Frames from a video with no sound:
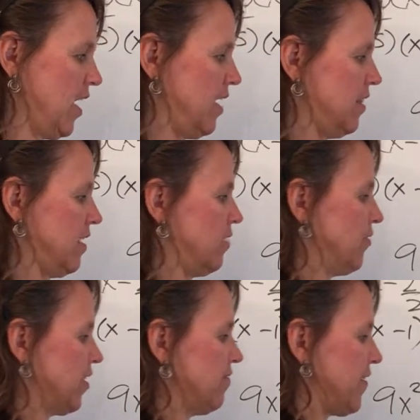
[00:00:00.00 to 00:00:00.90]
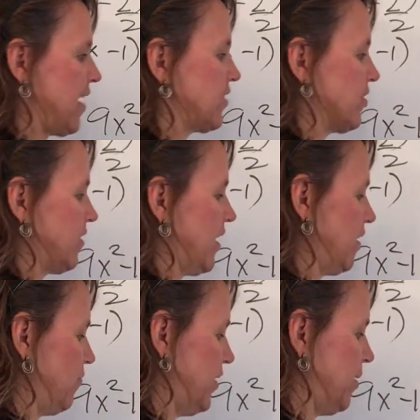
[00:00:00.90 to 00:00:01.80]
And then we're going to factor
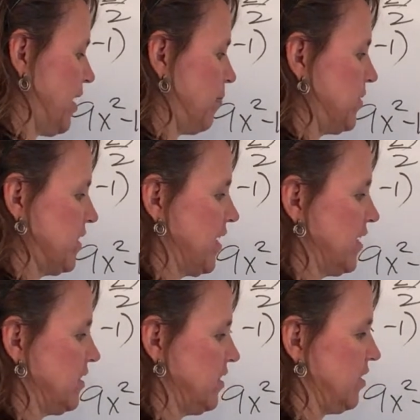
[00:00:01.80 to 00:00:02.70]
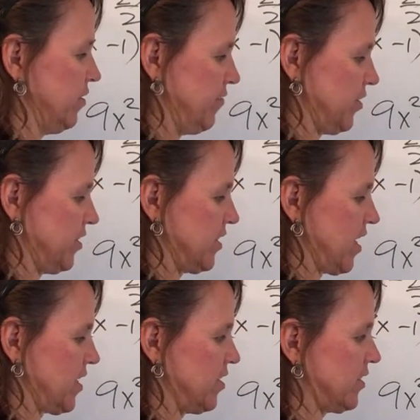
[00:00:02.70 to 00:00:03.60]
like we planned to. First
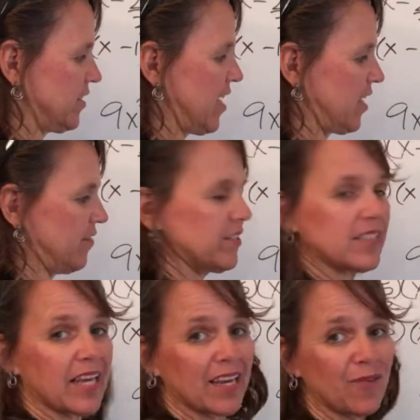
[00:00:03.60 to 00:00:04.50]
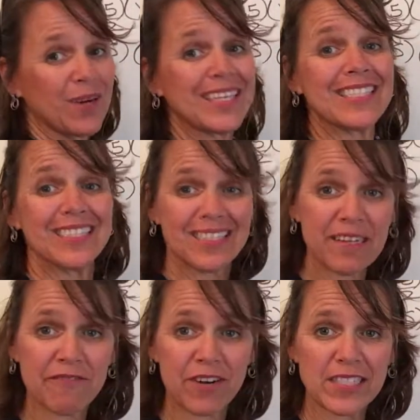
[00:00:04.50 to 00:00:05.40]
sign here is negative, second one is
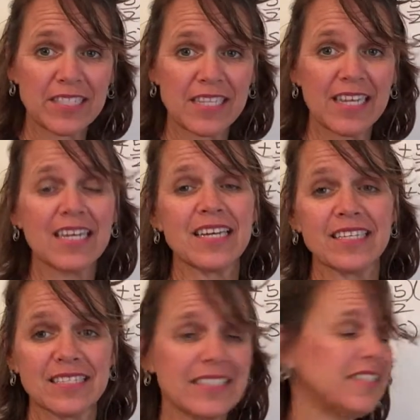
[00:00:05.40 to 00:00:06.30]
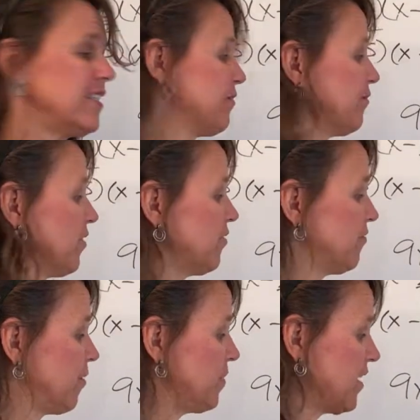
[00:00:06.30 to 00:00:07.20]
different. Different
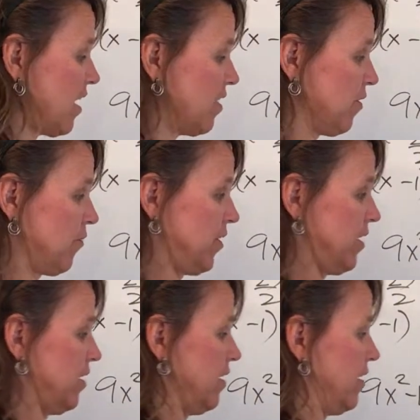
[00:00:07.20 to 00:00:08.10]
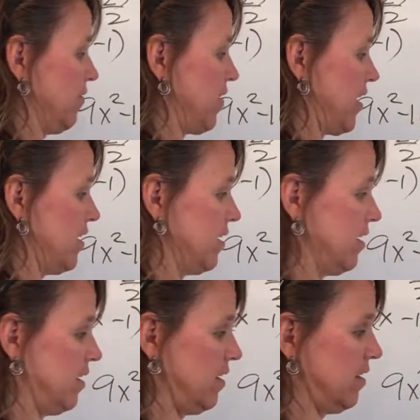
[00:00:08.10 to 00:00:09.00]
from the other one, right?
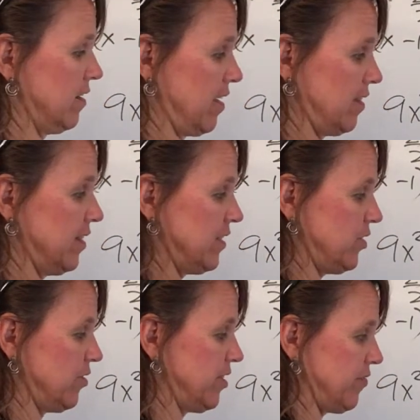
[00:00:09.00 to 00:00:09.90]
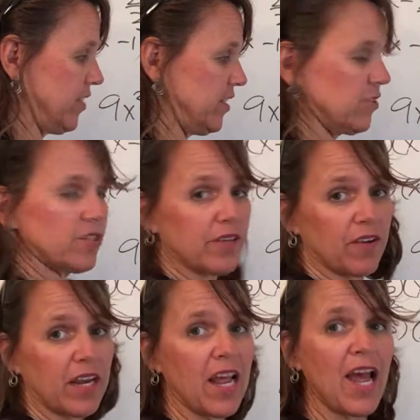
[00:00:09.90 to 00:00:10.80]
Not that these two are different, these two are
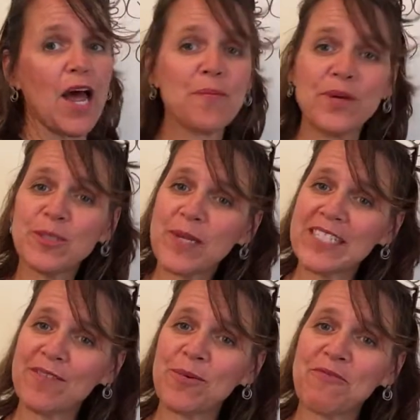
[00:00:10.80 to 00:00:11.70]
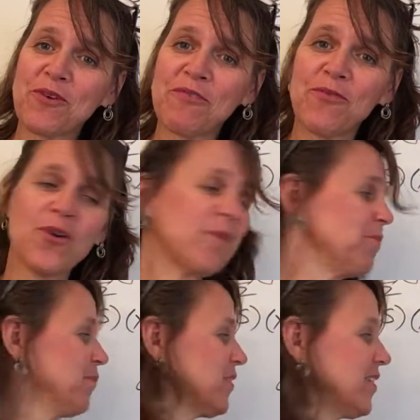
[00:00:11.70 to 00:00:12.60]
different. Multiplies to give you
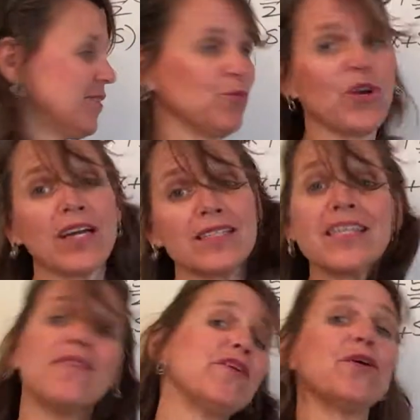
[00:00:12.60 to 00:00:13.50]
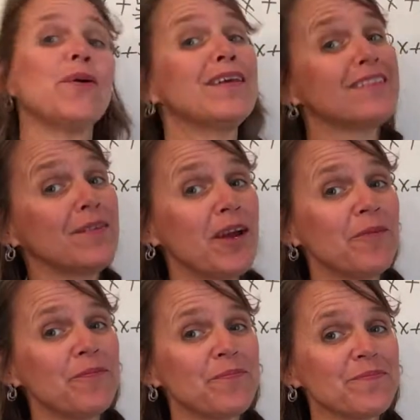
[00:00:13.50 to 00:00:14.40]
144, subtracts to give you 0.
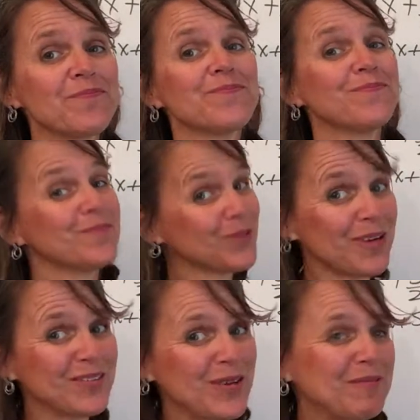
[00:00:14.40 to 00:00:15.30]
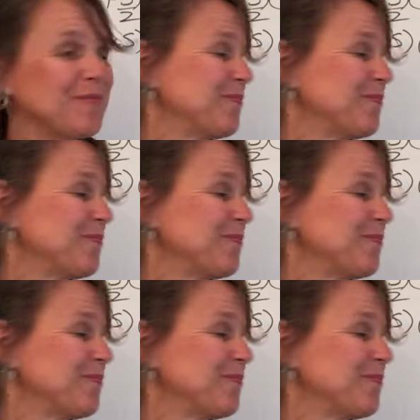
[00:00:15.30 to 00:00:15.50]
12 and 12.